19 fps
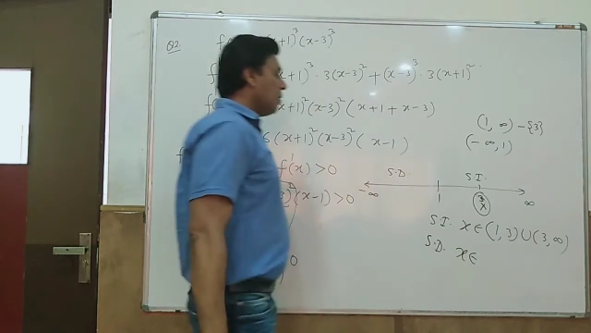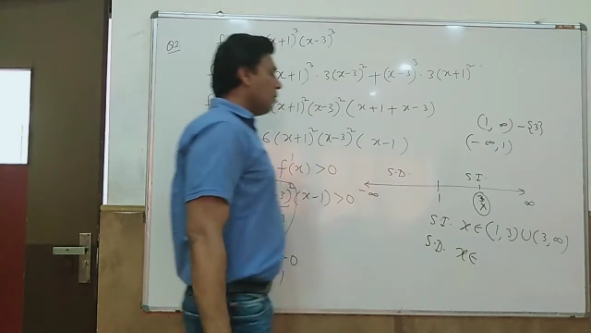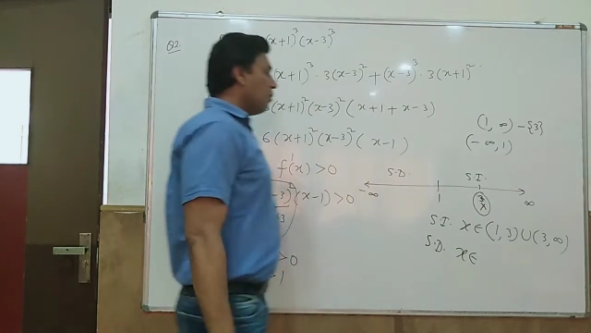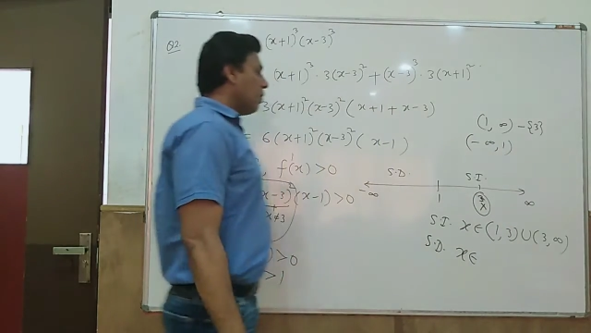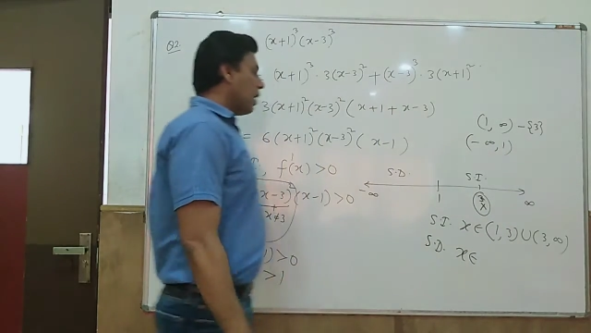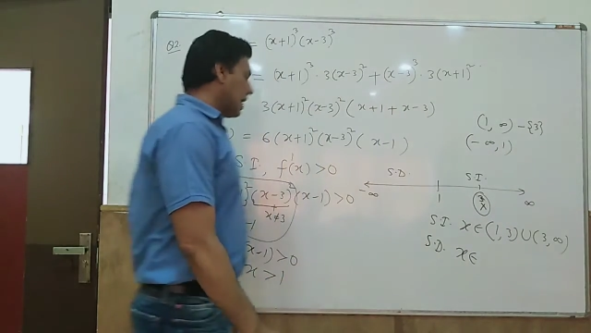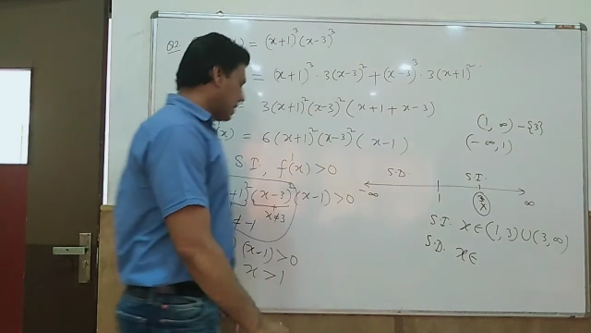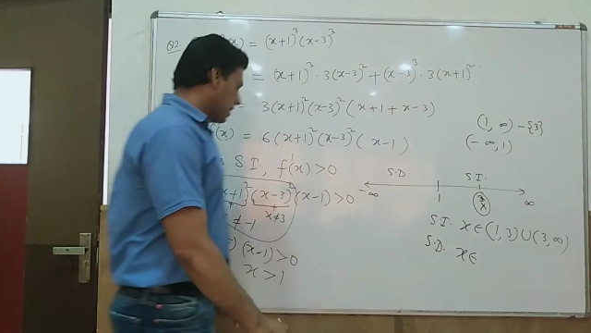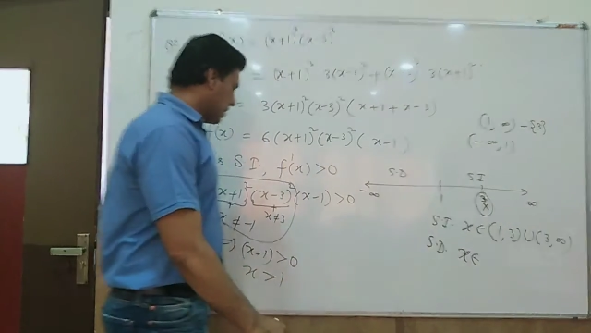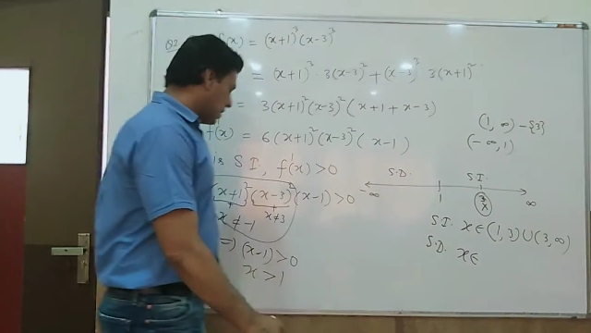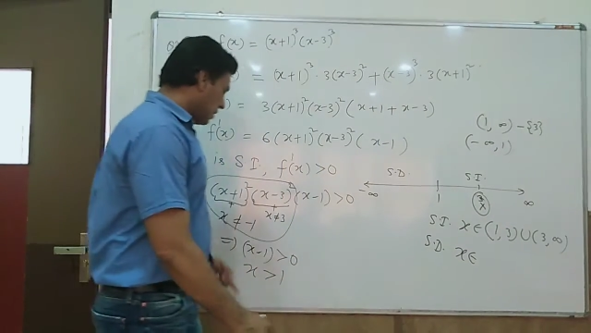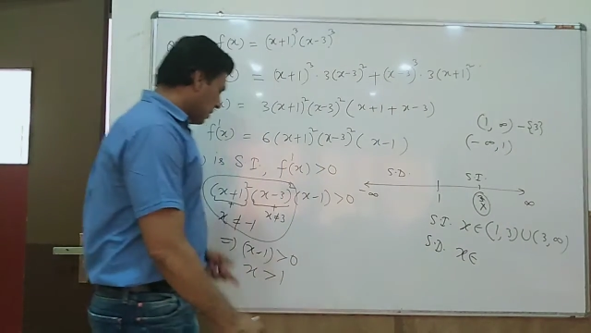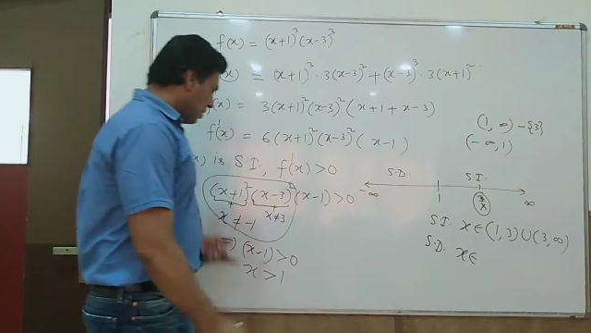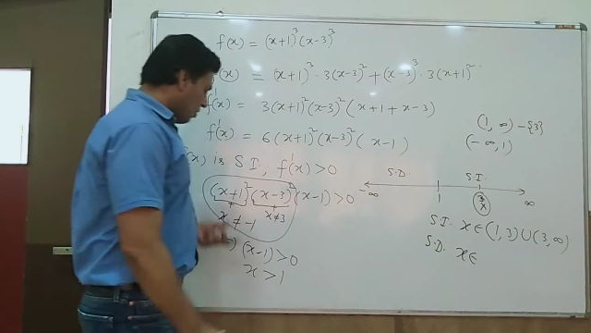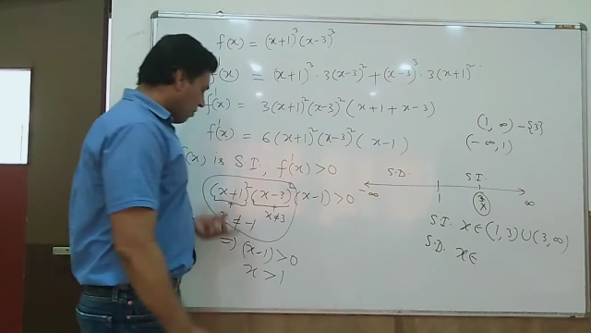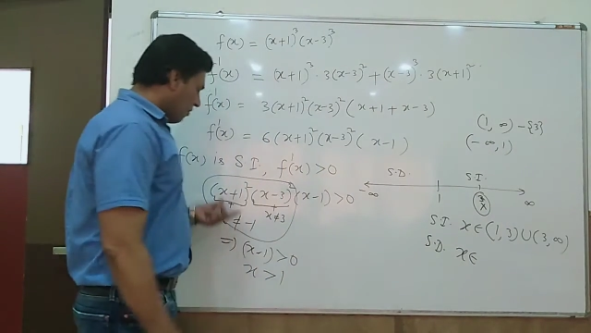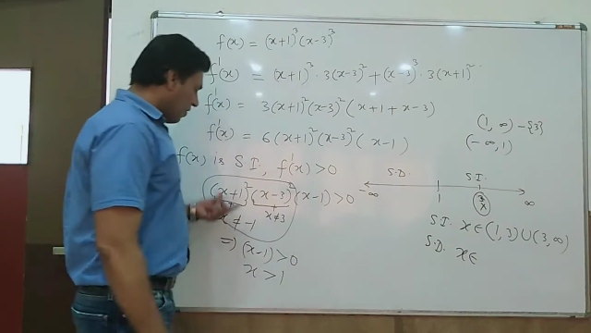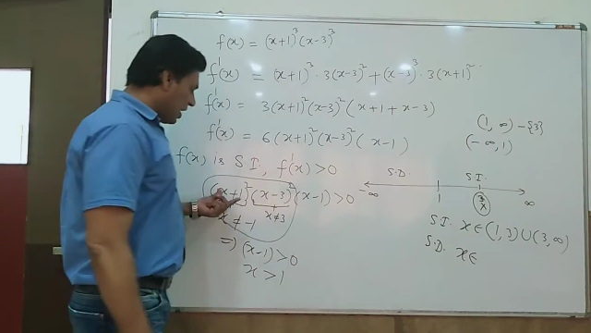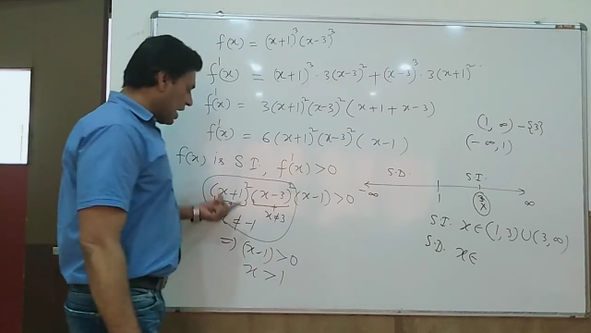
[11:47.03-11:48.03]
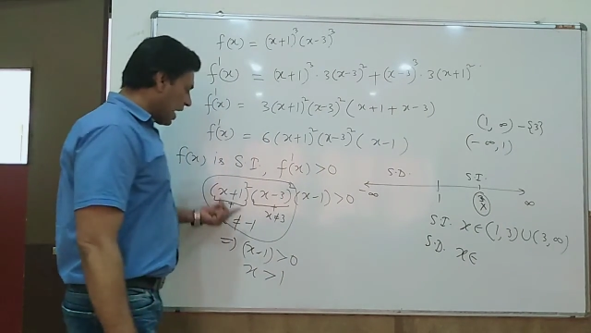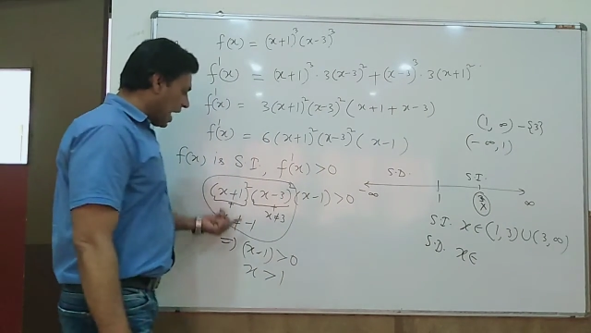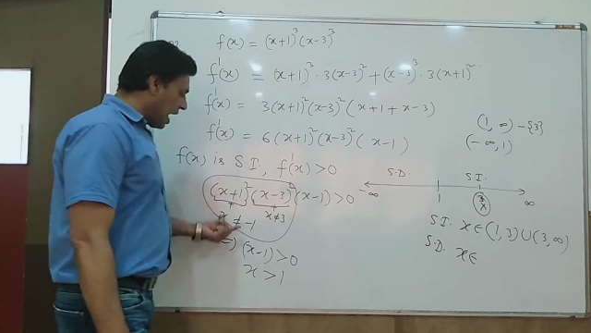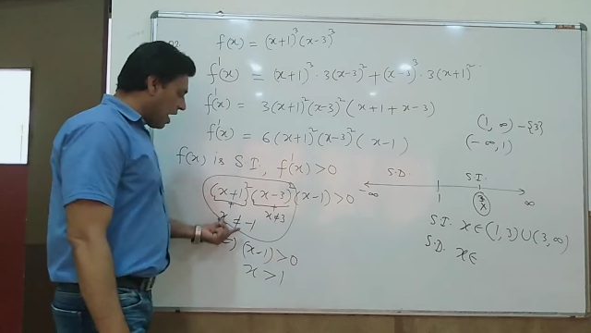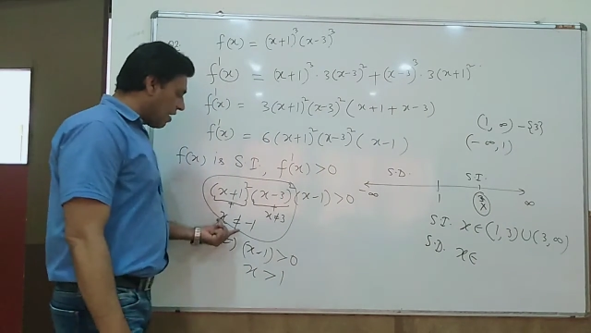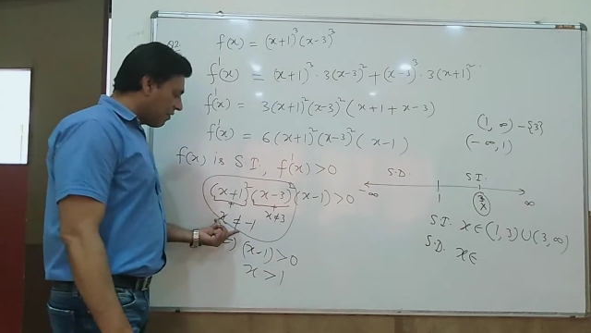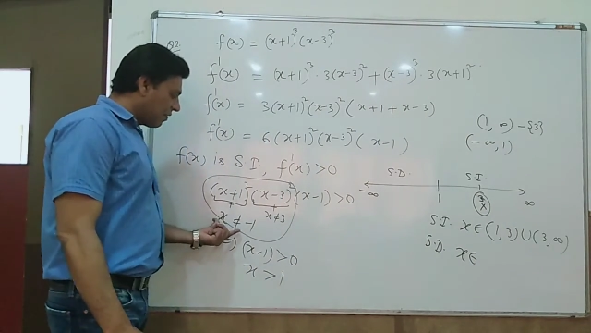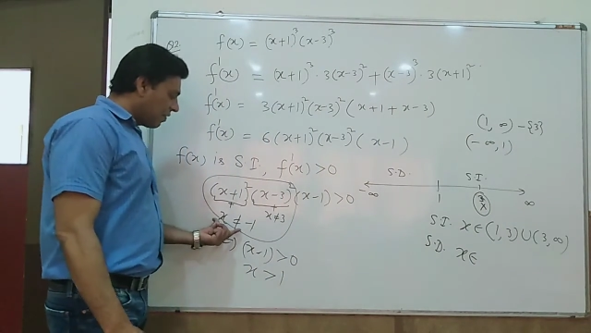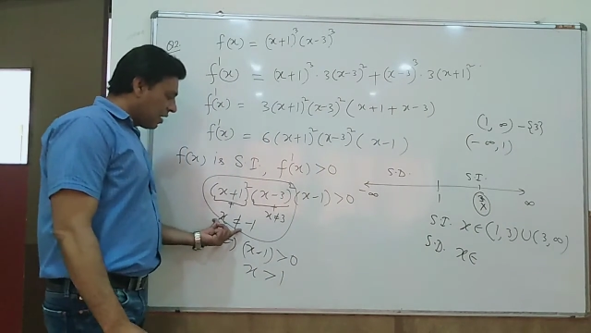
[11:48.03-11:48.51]
But we
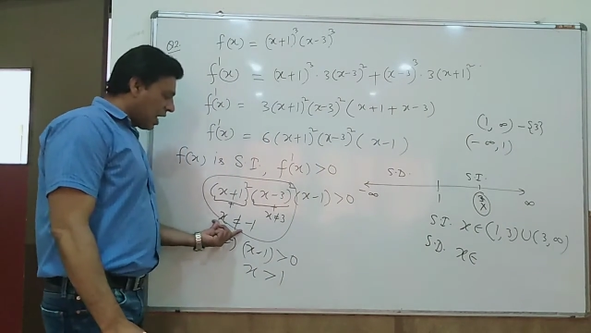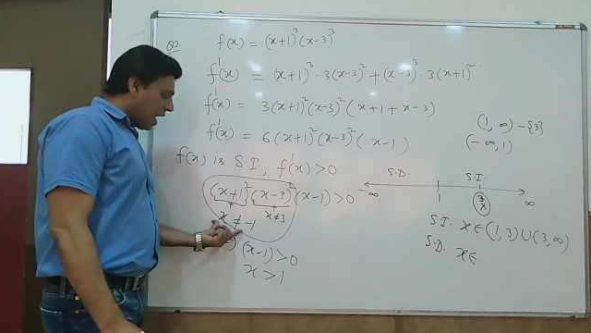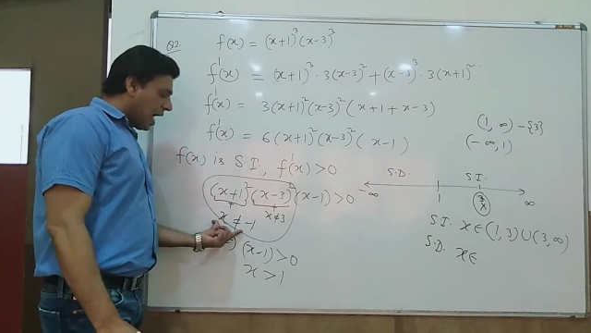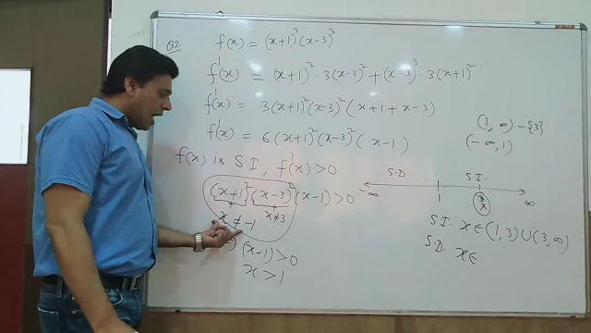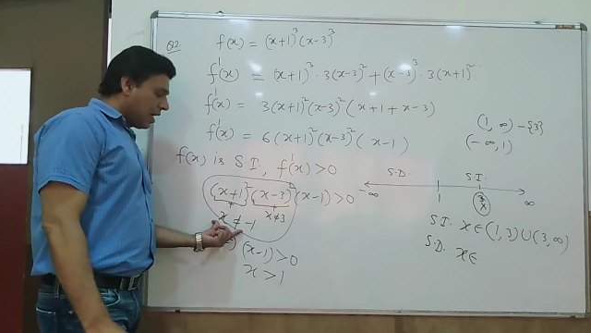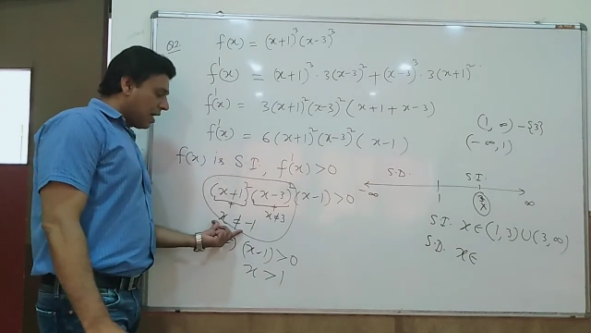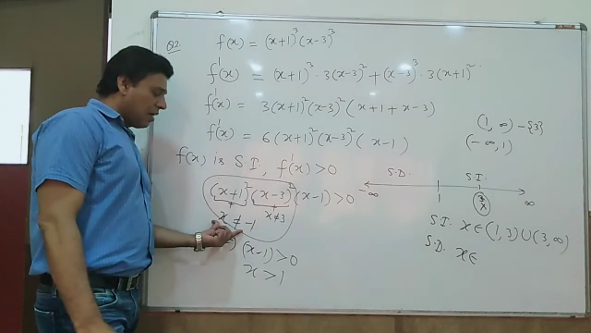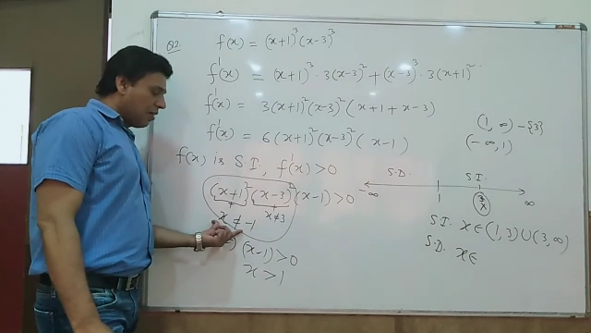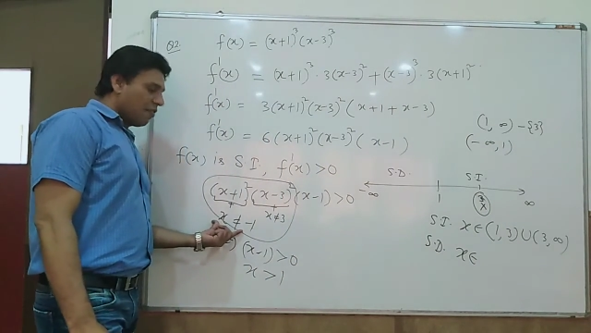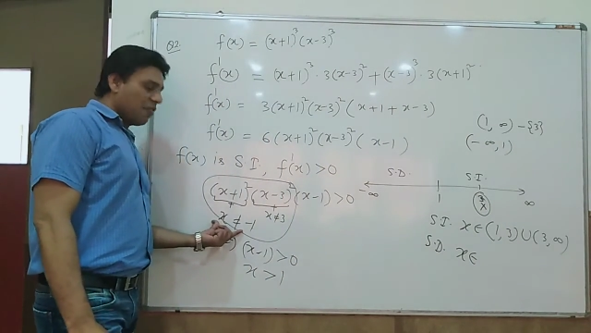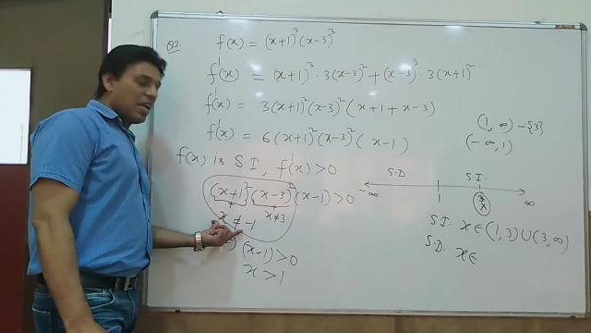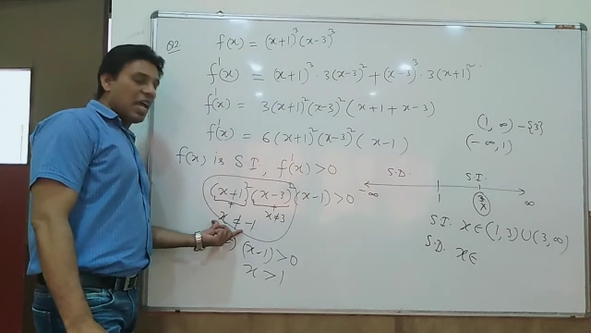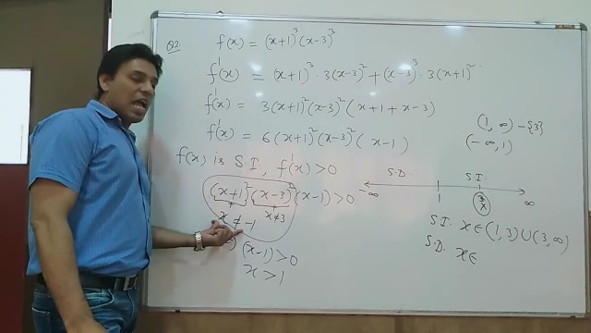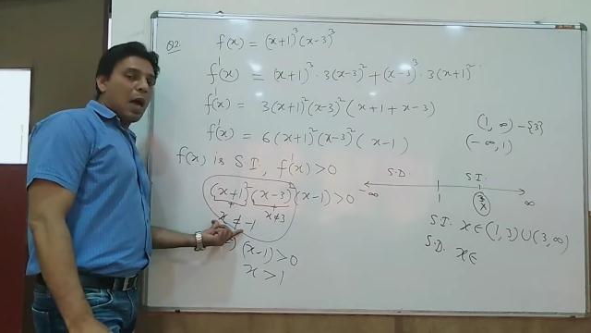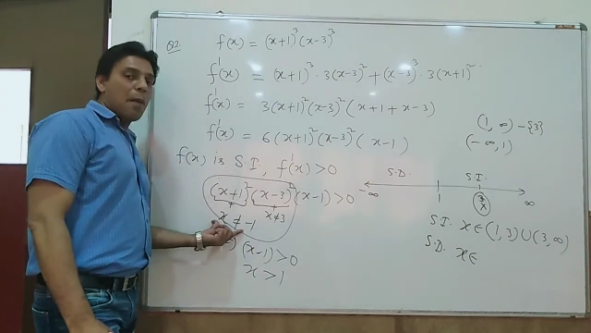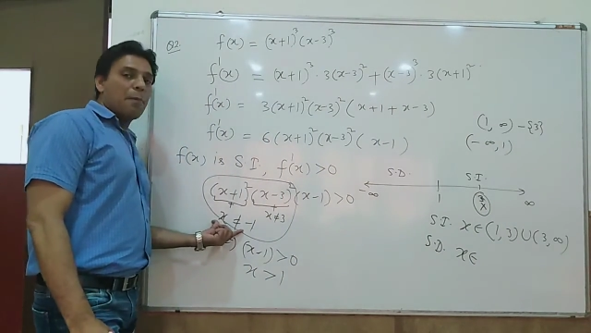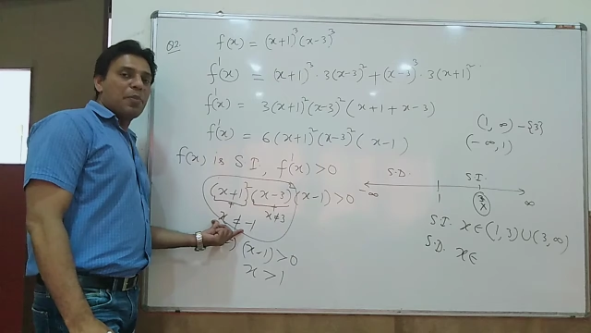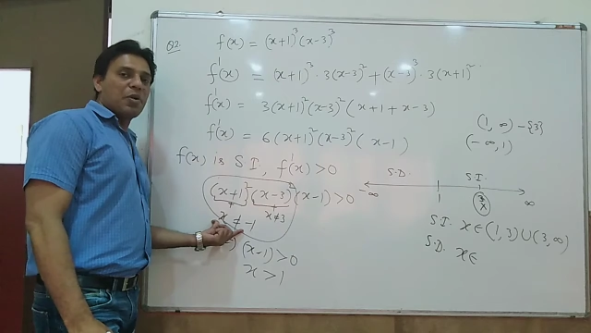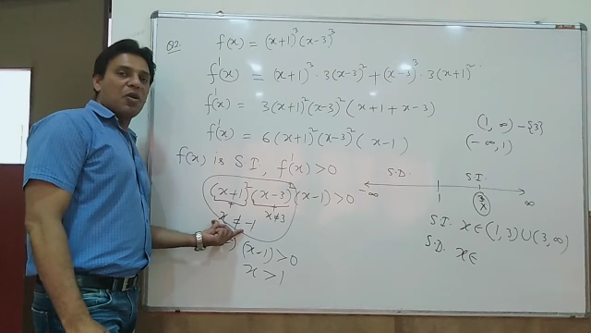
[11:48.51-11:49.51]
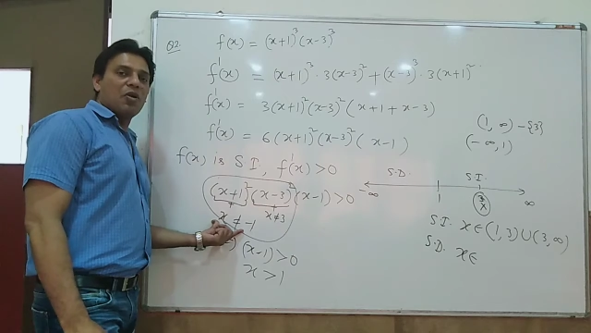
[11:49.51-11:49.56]
have